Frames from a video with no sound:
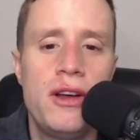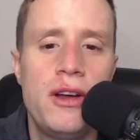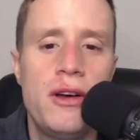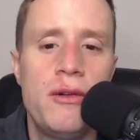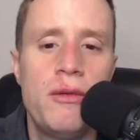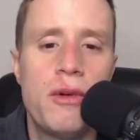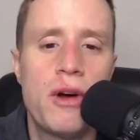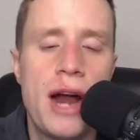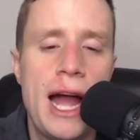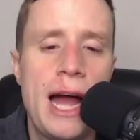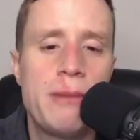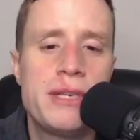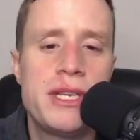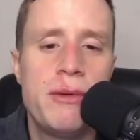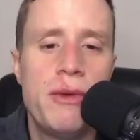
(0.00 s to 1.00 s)
were
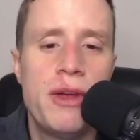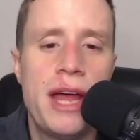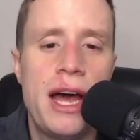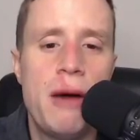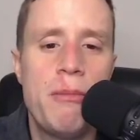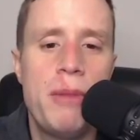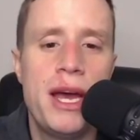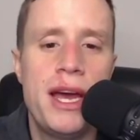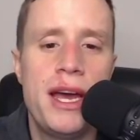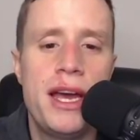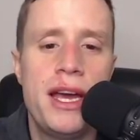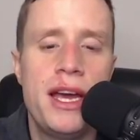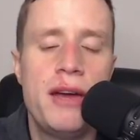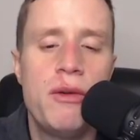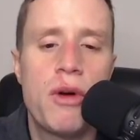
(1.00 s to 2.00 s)
absent without
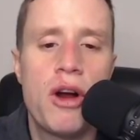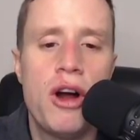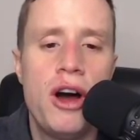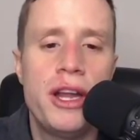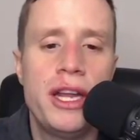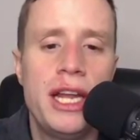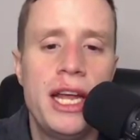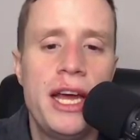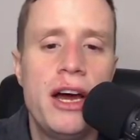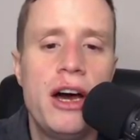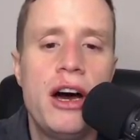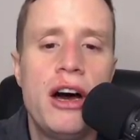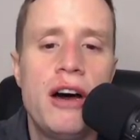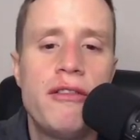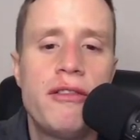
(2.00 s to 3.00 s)
pay, were on
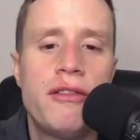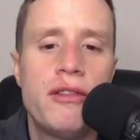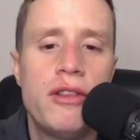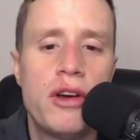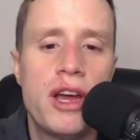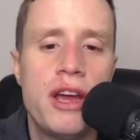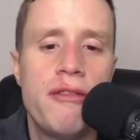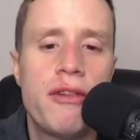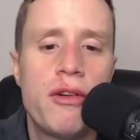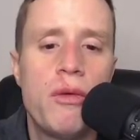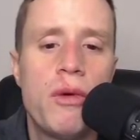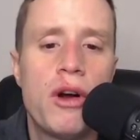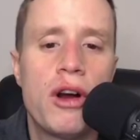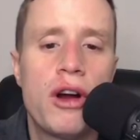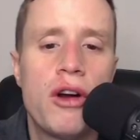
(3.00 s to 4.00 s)
layoff, looking for
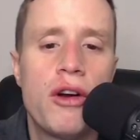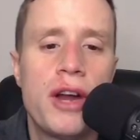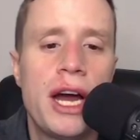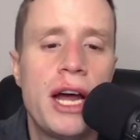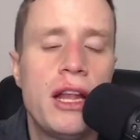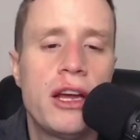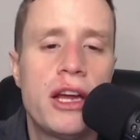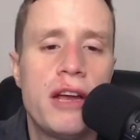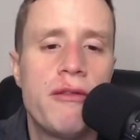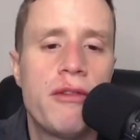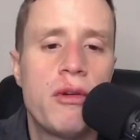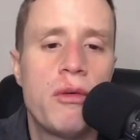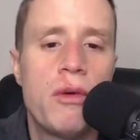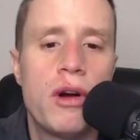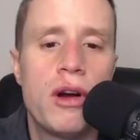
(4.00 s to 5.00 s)
work, or not looking
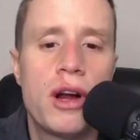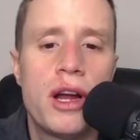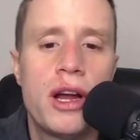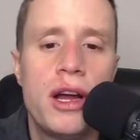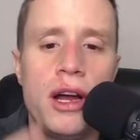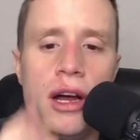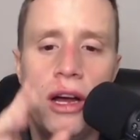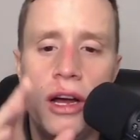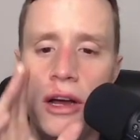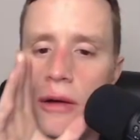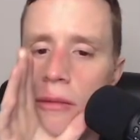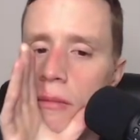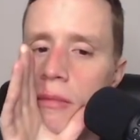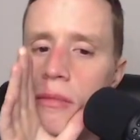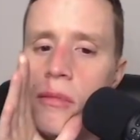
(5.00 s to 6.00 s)
for work.
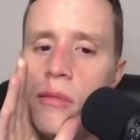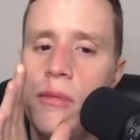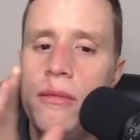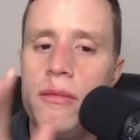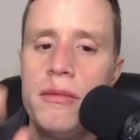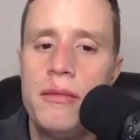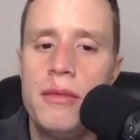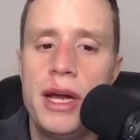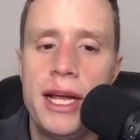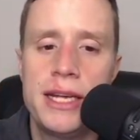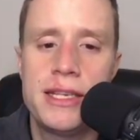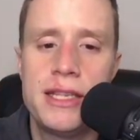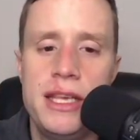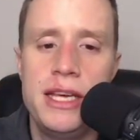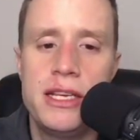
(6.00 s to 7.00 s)
I
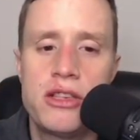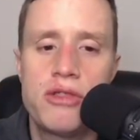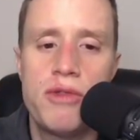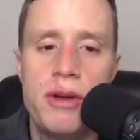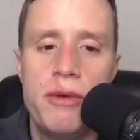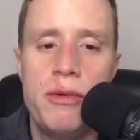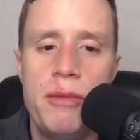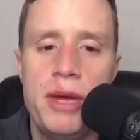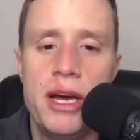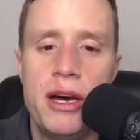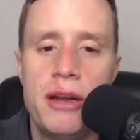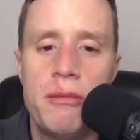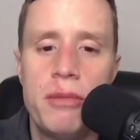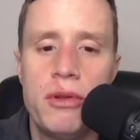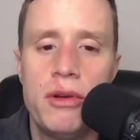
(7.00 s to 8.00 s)
guess these 3 would be
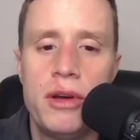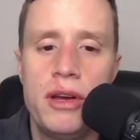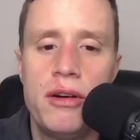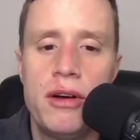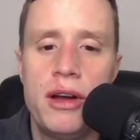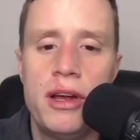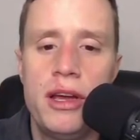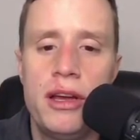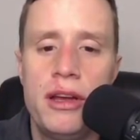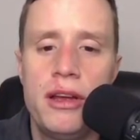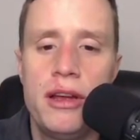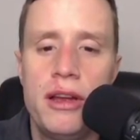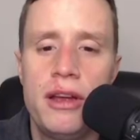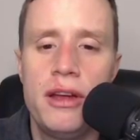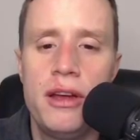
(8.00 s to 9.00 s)
unemployed, right?
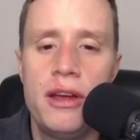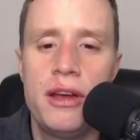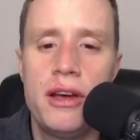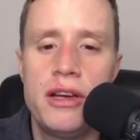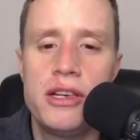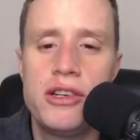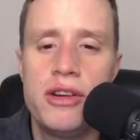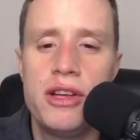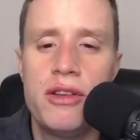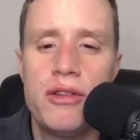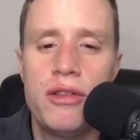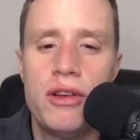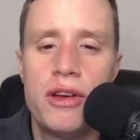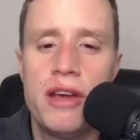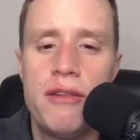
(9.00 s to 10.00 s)
Because you're
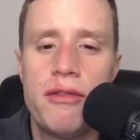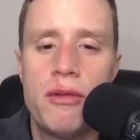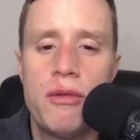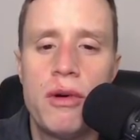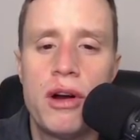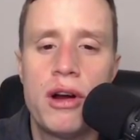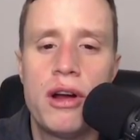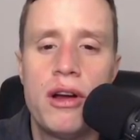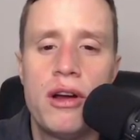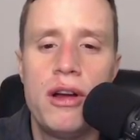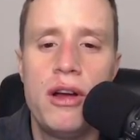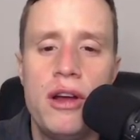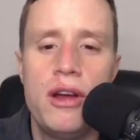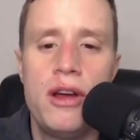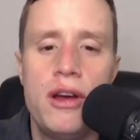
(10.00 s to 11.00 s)
either looking for work
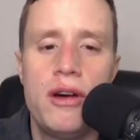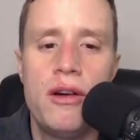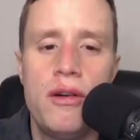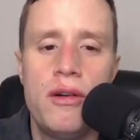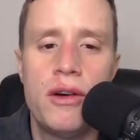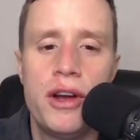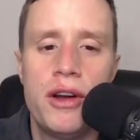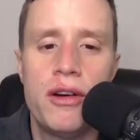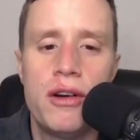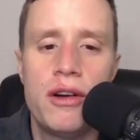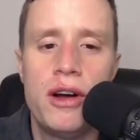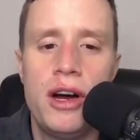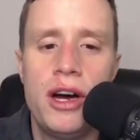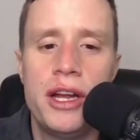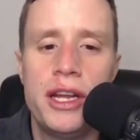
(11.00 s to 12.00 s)
or
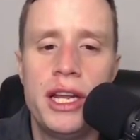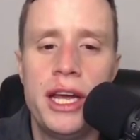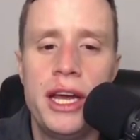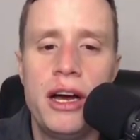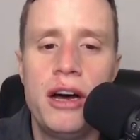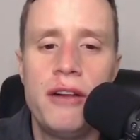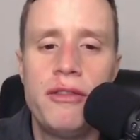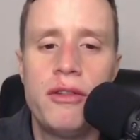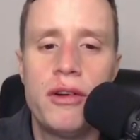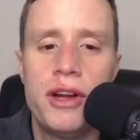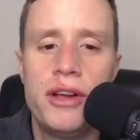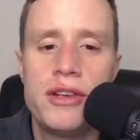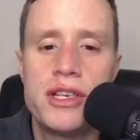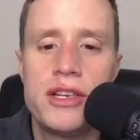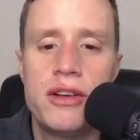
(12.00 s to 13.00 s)
you're on layoff or
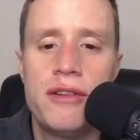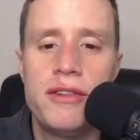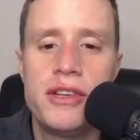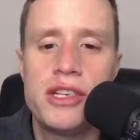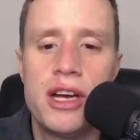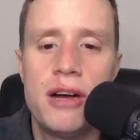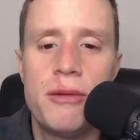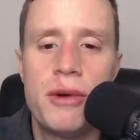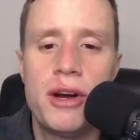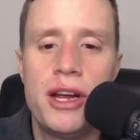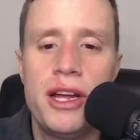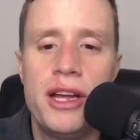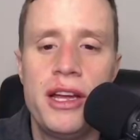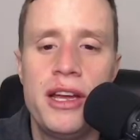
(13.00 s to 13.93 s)
you still have a job, right?